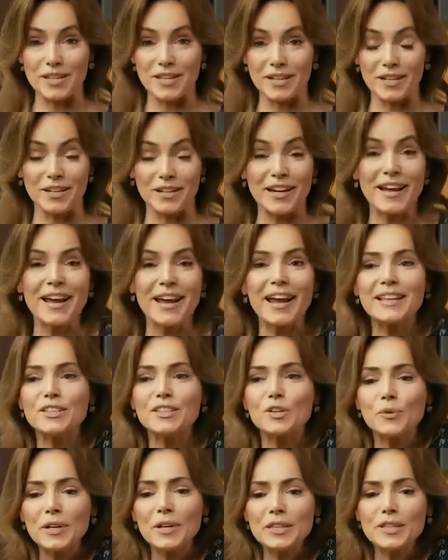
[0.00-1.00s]
there. And
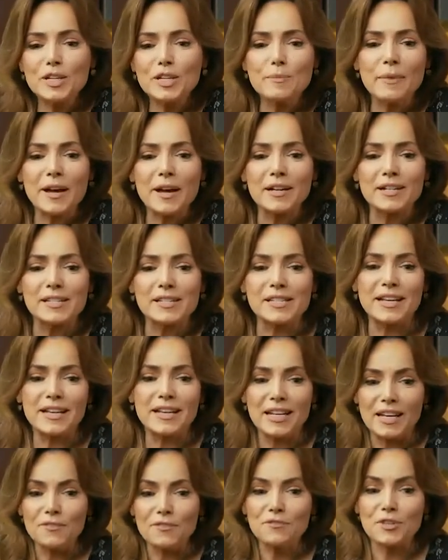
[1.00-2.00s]
the great thing about it is
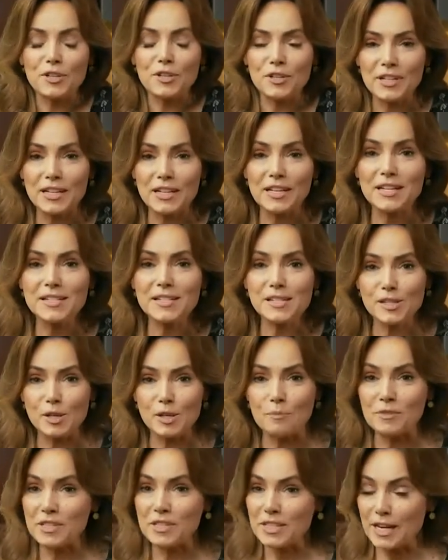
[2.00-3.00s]
that if there is
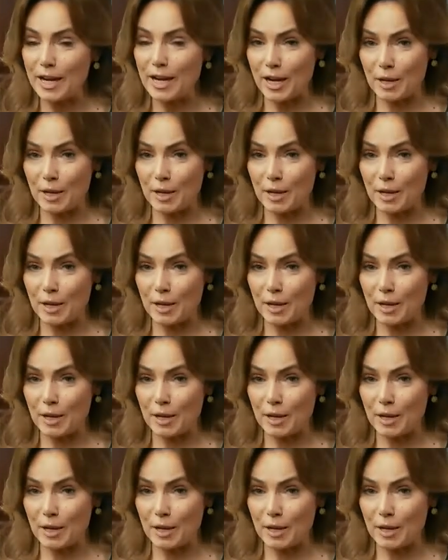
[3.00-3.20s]
something that